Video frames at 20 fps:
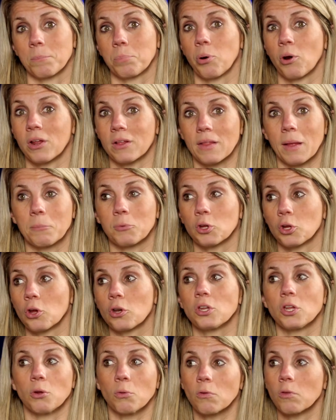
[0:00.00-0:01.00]
putting them to
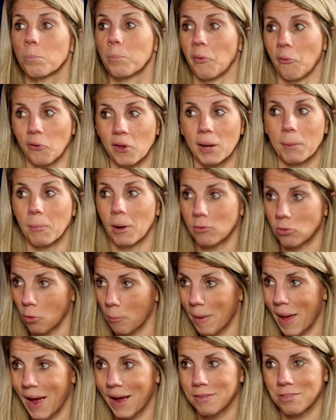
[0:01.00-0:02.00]
good use, building
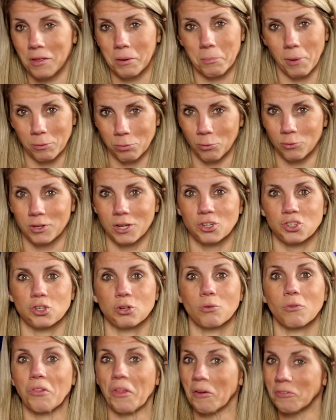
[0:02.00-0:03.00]
muscle mass and muscle
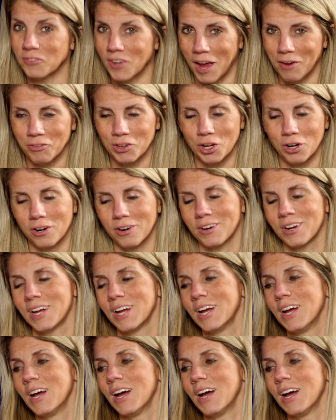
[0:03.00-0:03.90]
tissue, lift heavier.